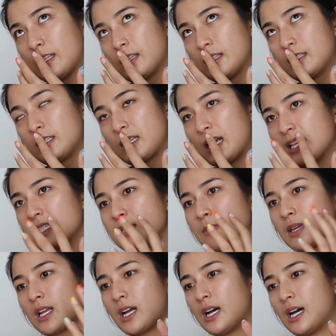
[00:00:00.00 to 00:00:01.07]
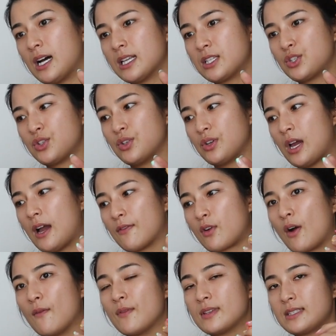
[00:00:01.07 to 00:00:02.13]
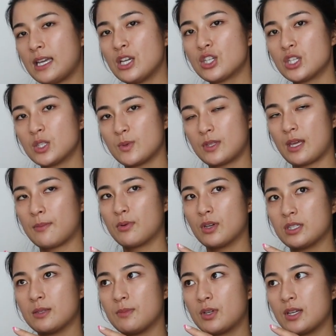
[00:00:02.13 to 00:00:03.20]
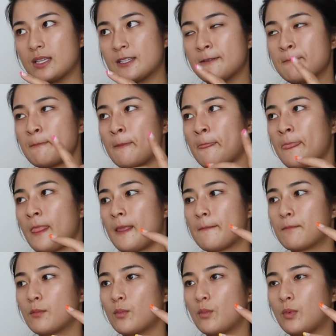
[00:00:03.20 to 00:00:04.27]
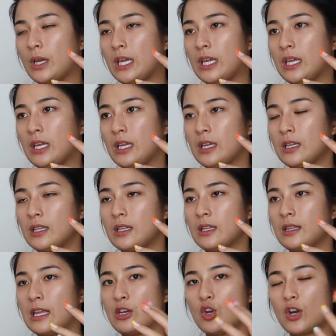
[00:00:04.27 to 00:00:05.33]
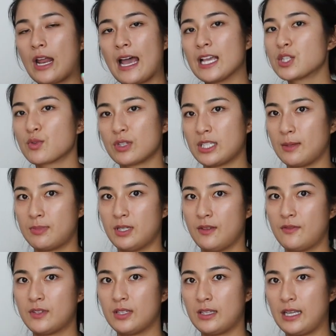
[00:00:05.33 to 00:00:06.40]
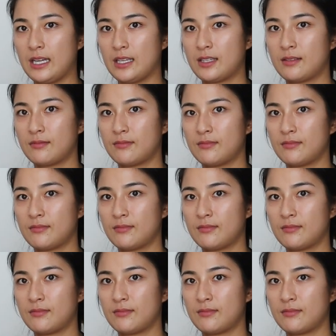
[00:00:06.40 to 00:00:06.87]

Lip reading: starts to make it hard to have conversations with that person, because they're not as receptive to like